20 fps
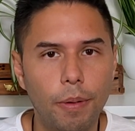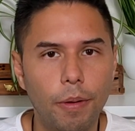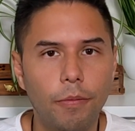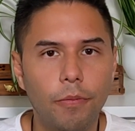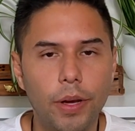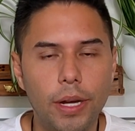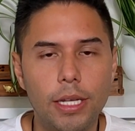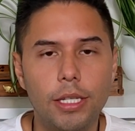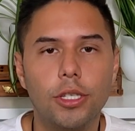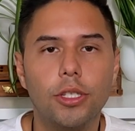
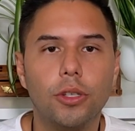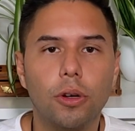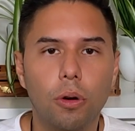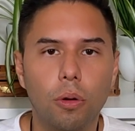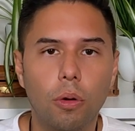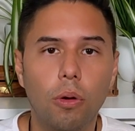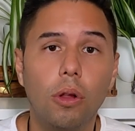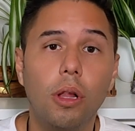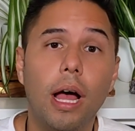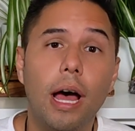finish
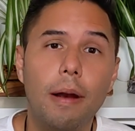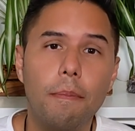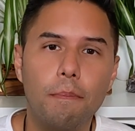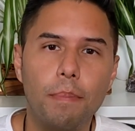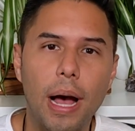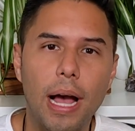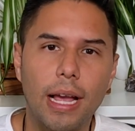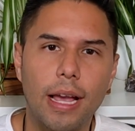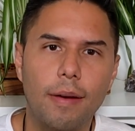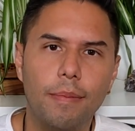school and
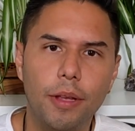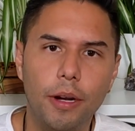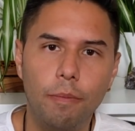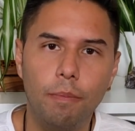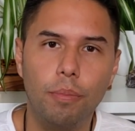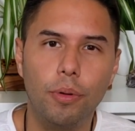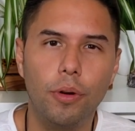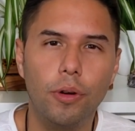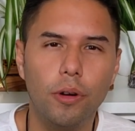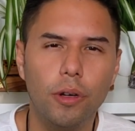pack up their
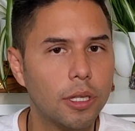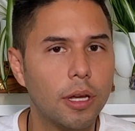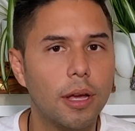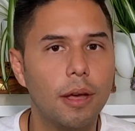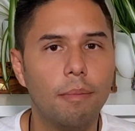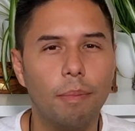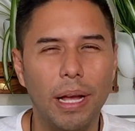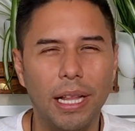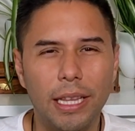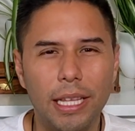books,
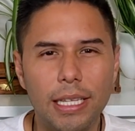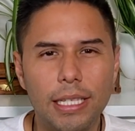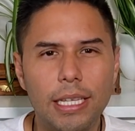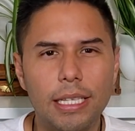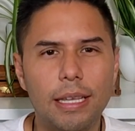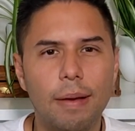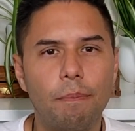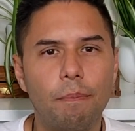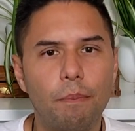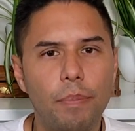but this is
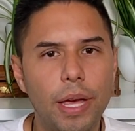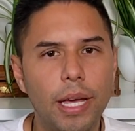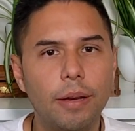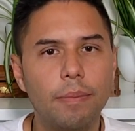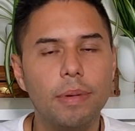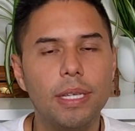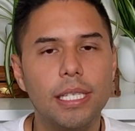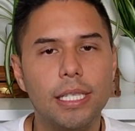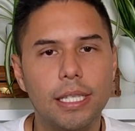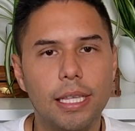a big
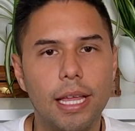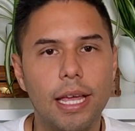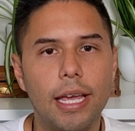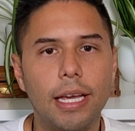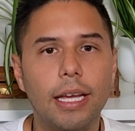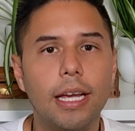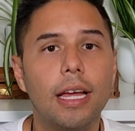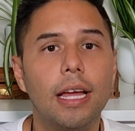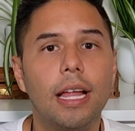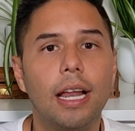
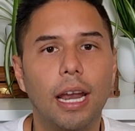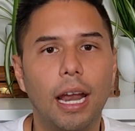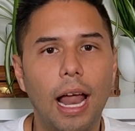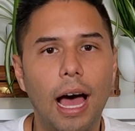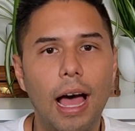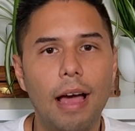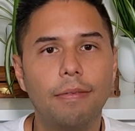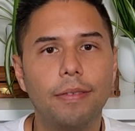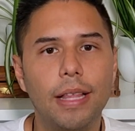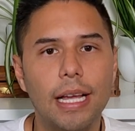mistake.
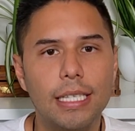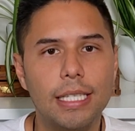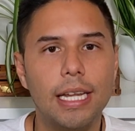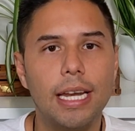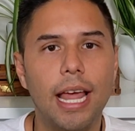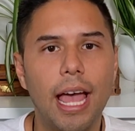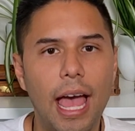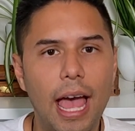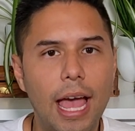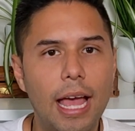Life
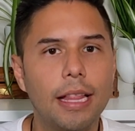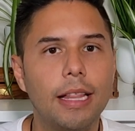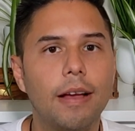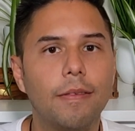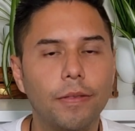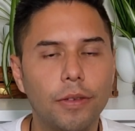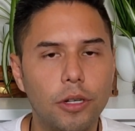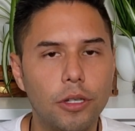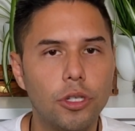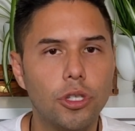doesn't end
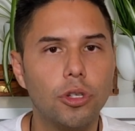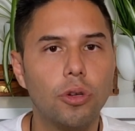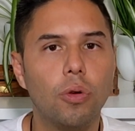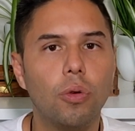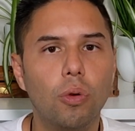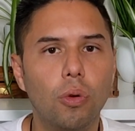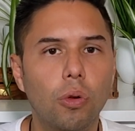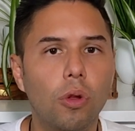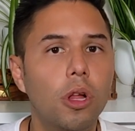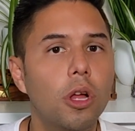after
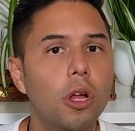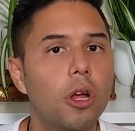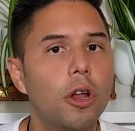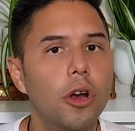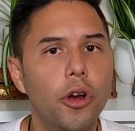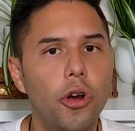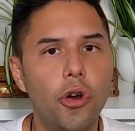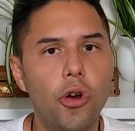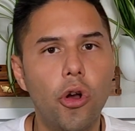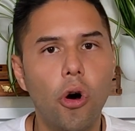school,
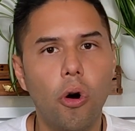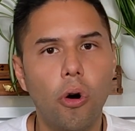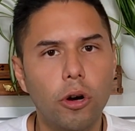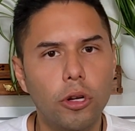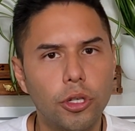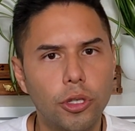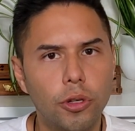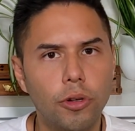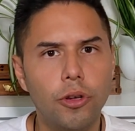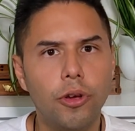nor
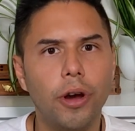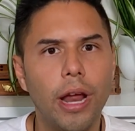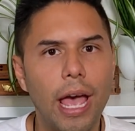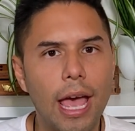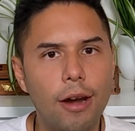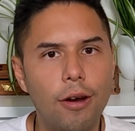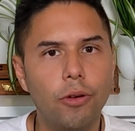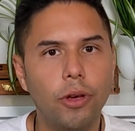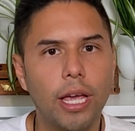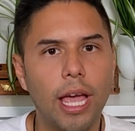should your
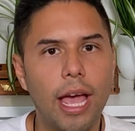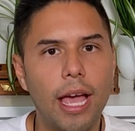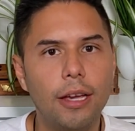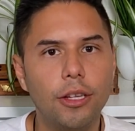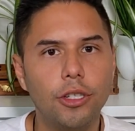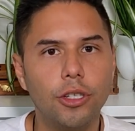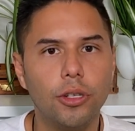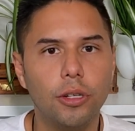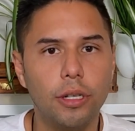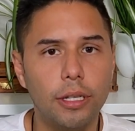
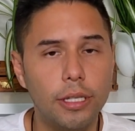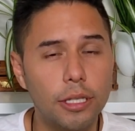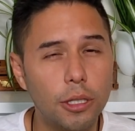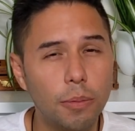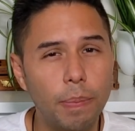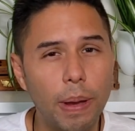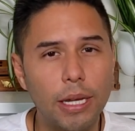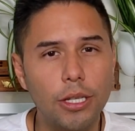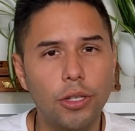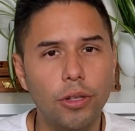education,
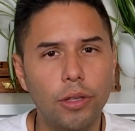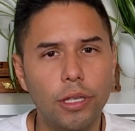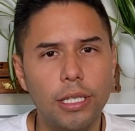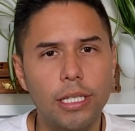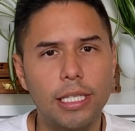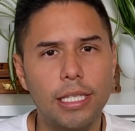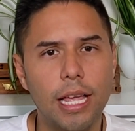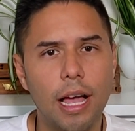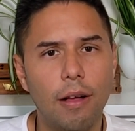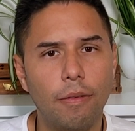especially
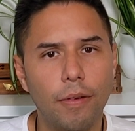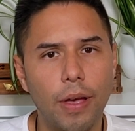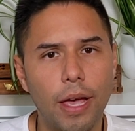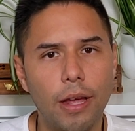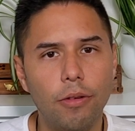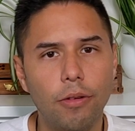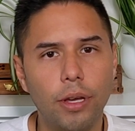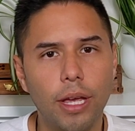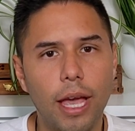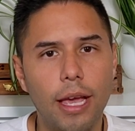
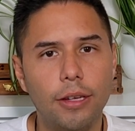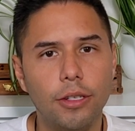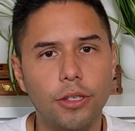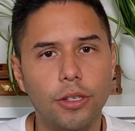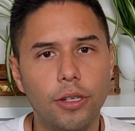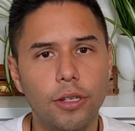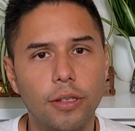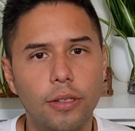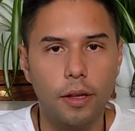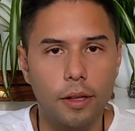
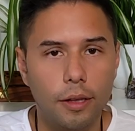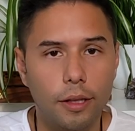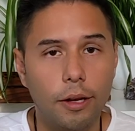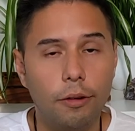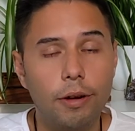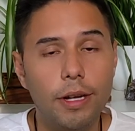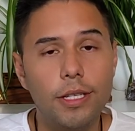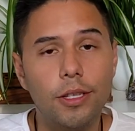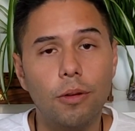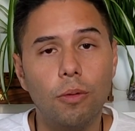self-education. The
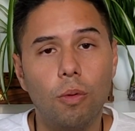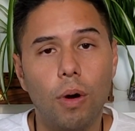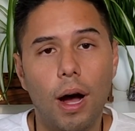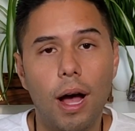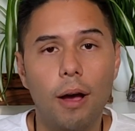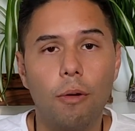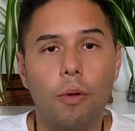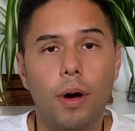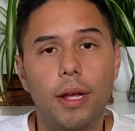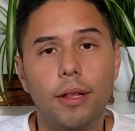reason why I
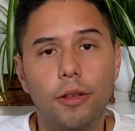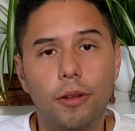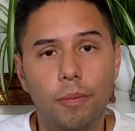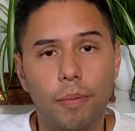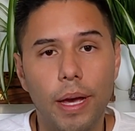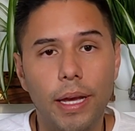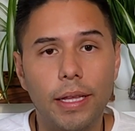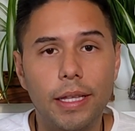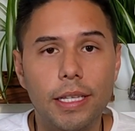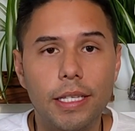wanted to
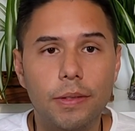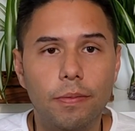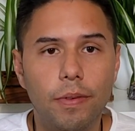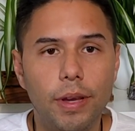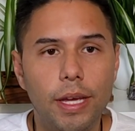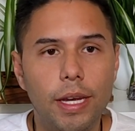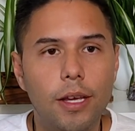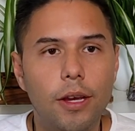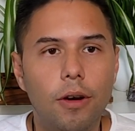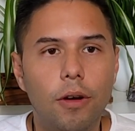make this
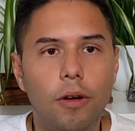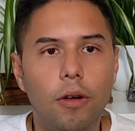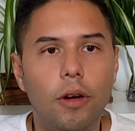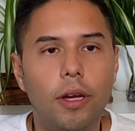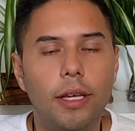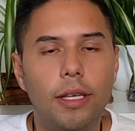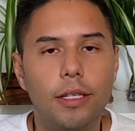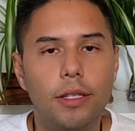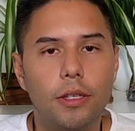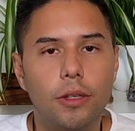video
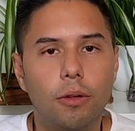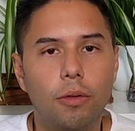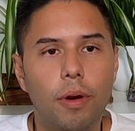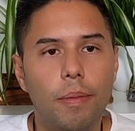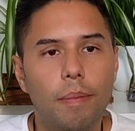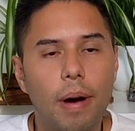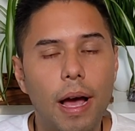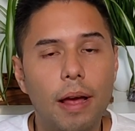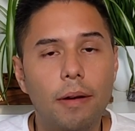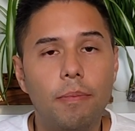is to
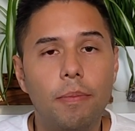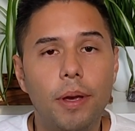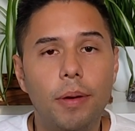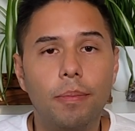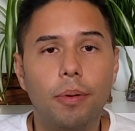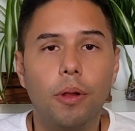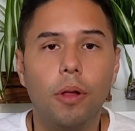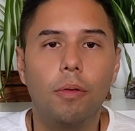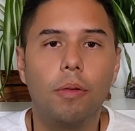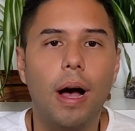remind
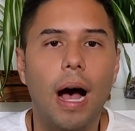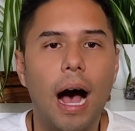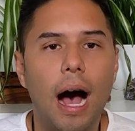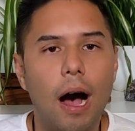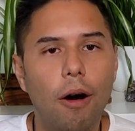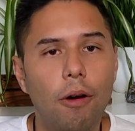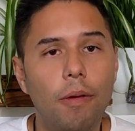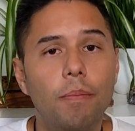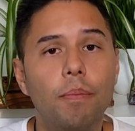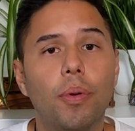people of
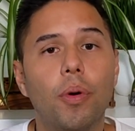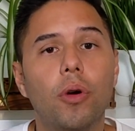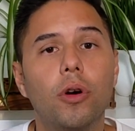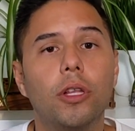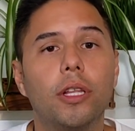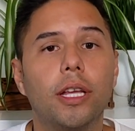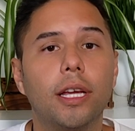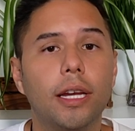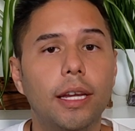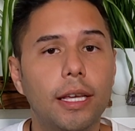how
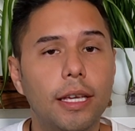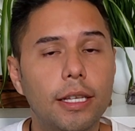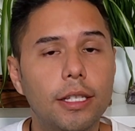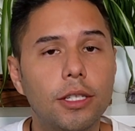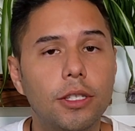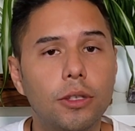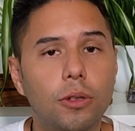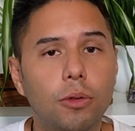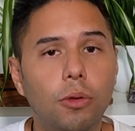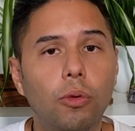important it is
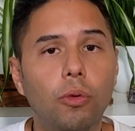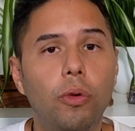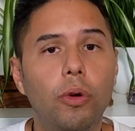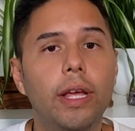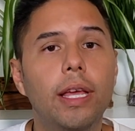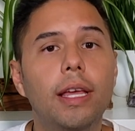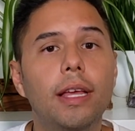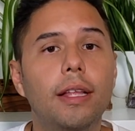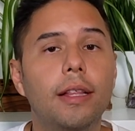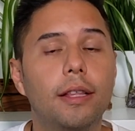to
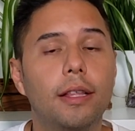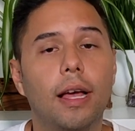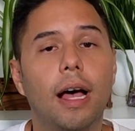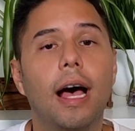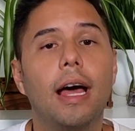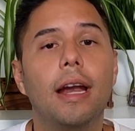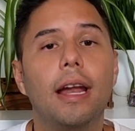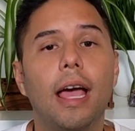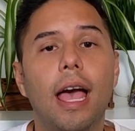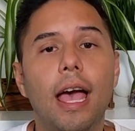read
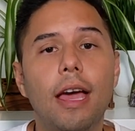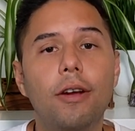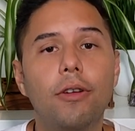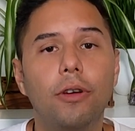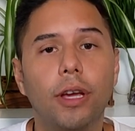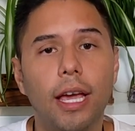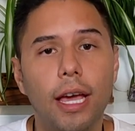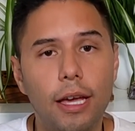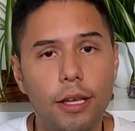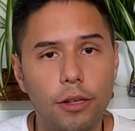and
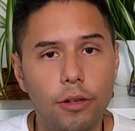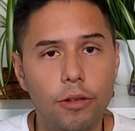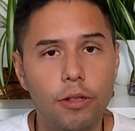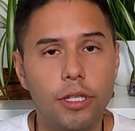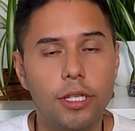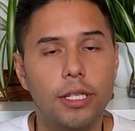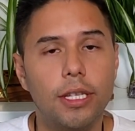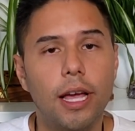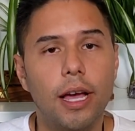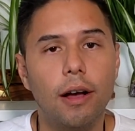educate
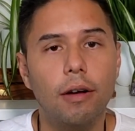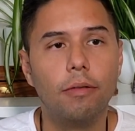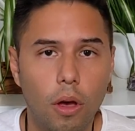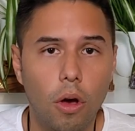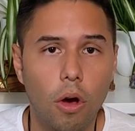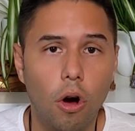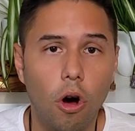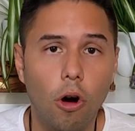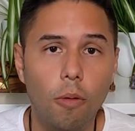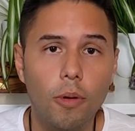yourself.
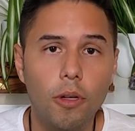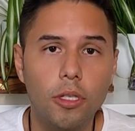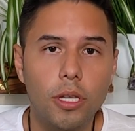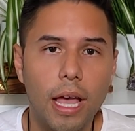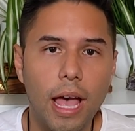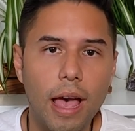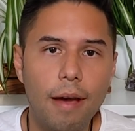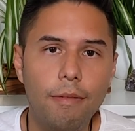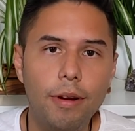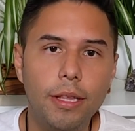Almost
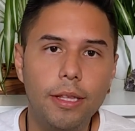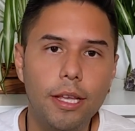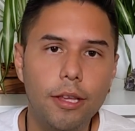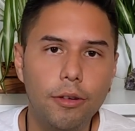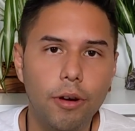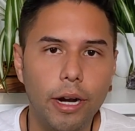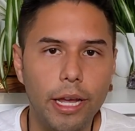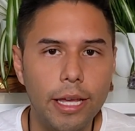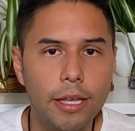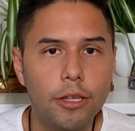everything you're
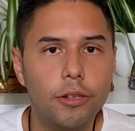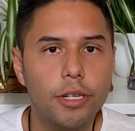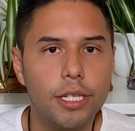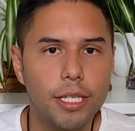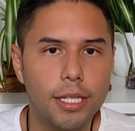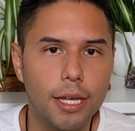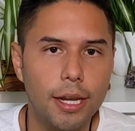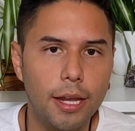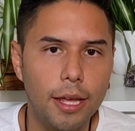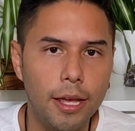
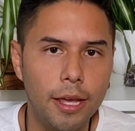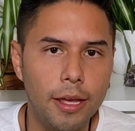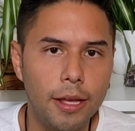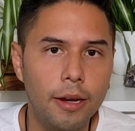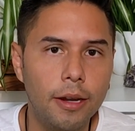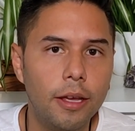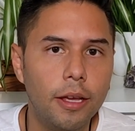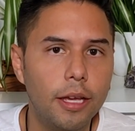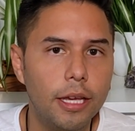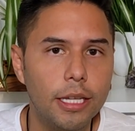interested
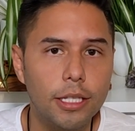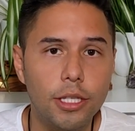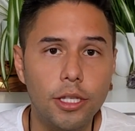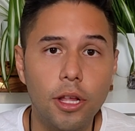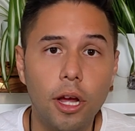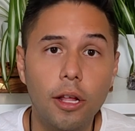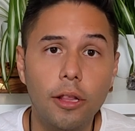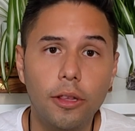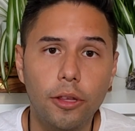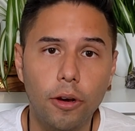in is
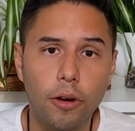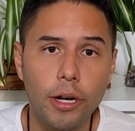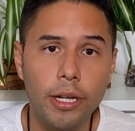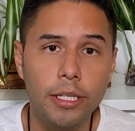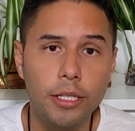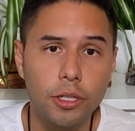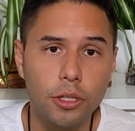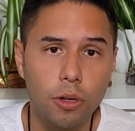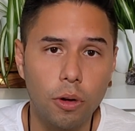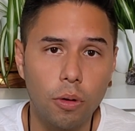not taught in
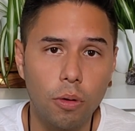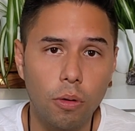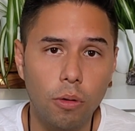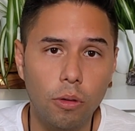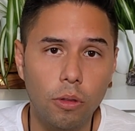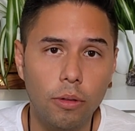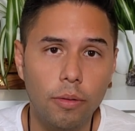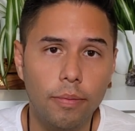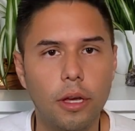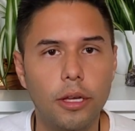
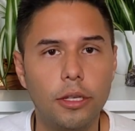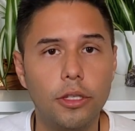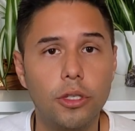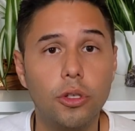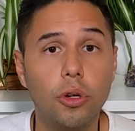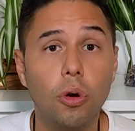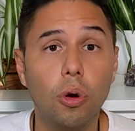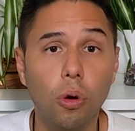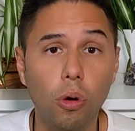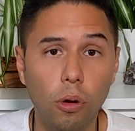school.
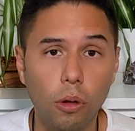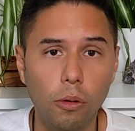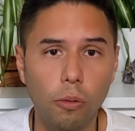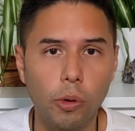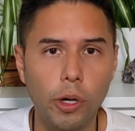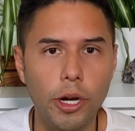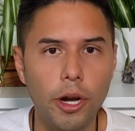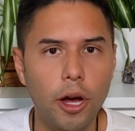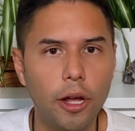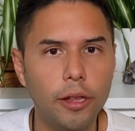School
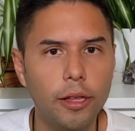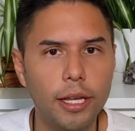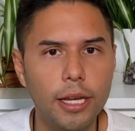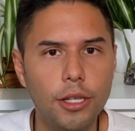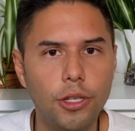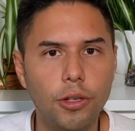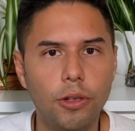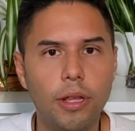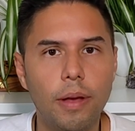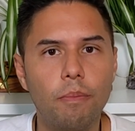will not
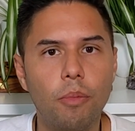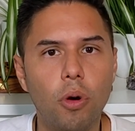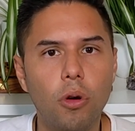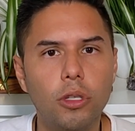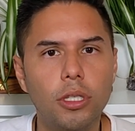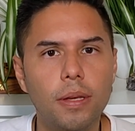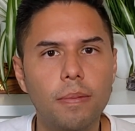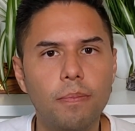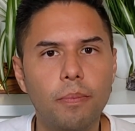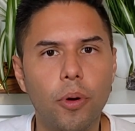teach you the
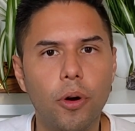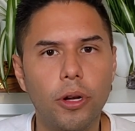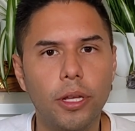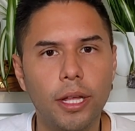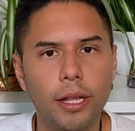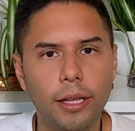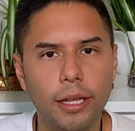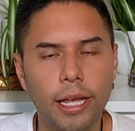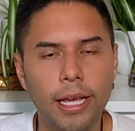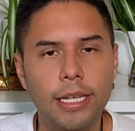most
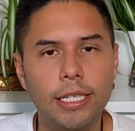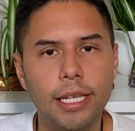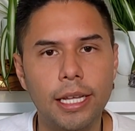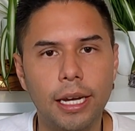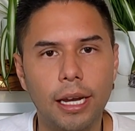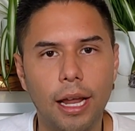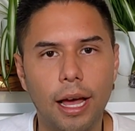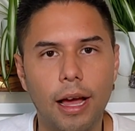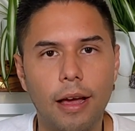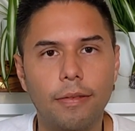important things in
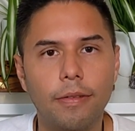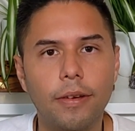life,